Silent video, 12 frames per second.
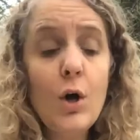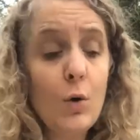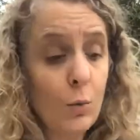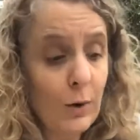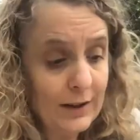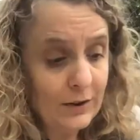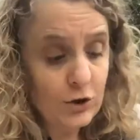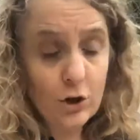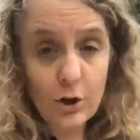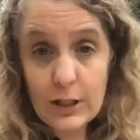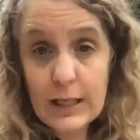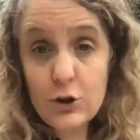with
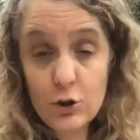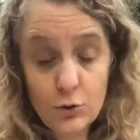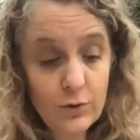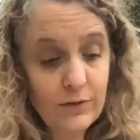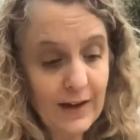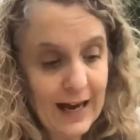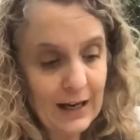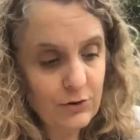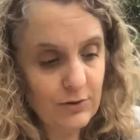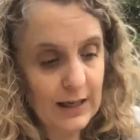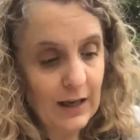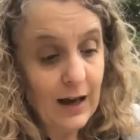Charlie to the
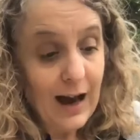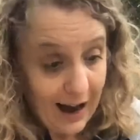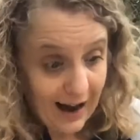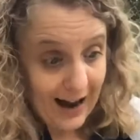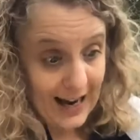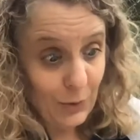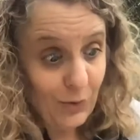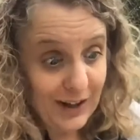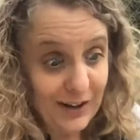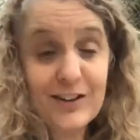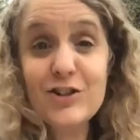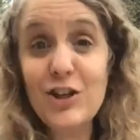factory. I
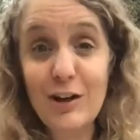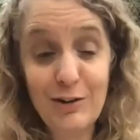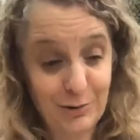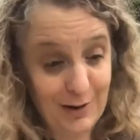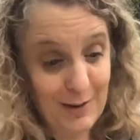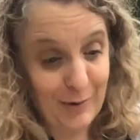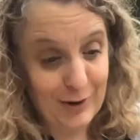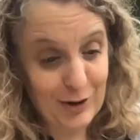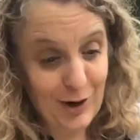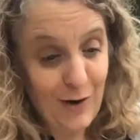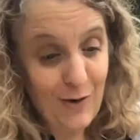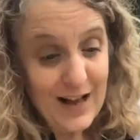will, shouted Grandpa
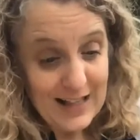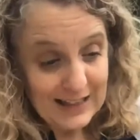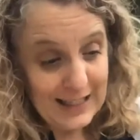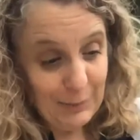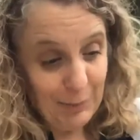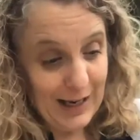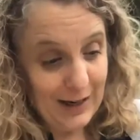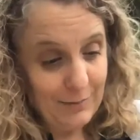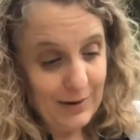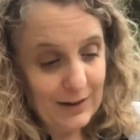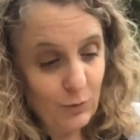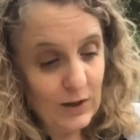Joe, leaping out of
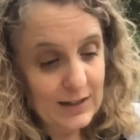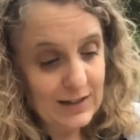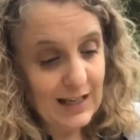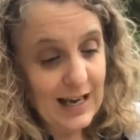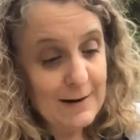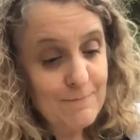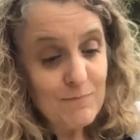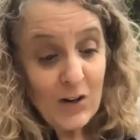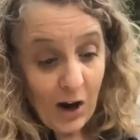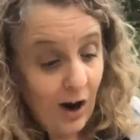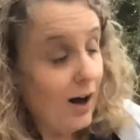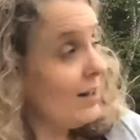bed once again.
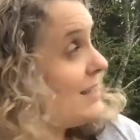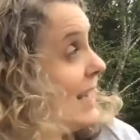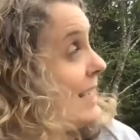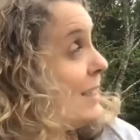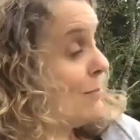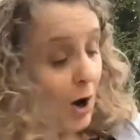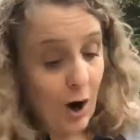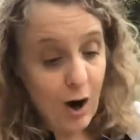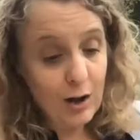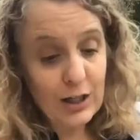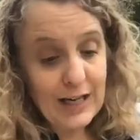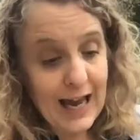I'll take him.
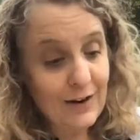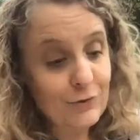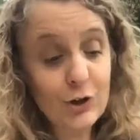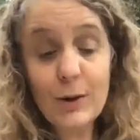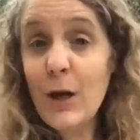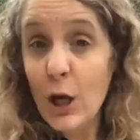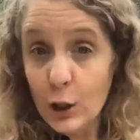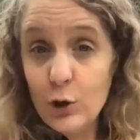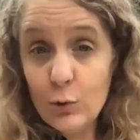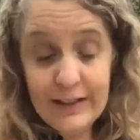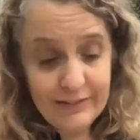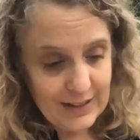I'll look after him.
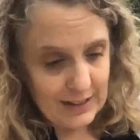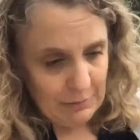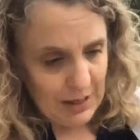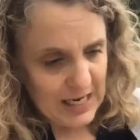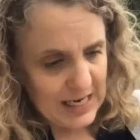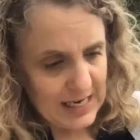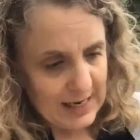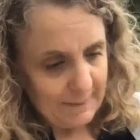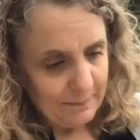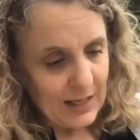You leave it to me.